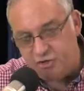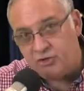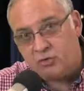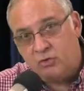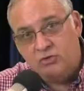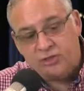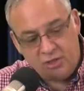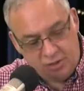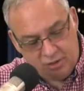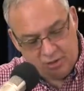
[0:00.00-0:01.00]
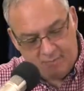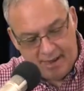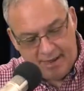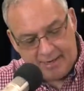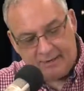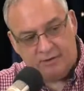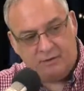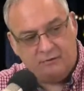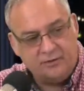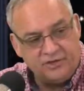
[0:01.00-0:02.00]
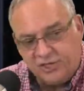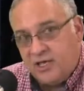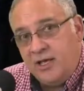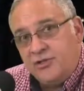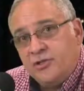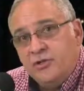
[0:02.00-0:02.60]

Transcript: screws into the back of this case, and